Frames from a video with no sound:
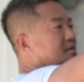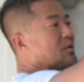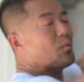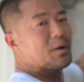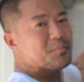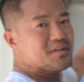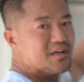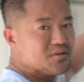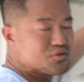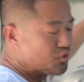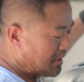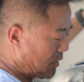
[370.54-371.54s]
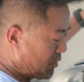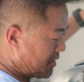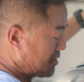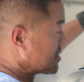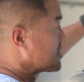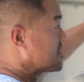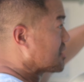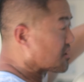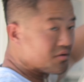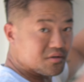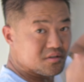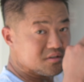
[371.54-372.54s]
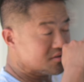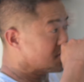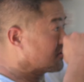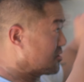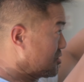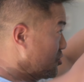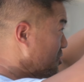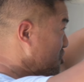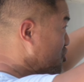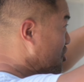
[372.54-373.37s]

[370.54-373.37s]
yeah, wipe it down so that way the sticker could do its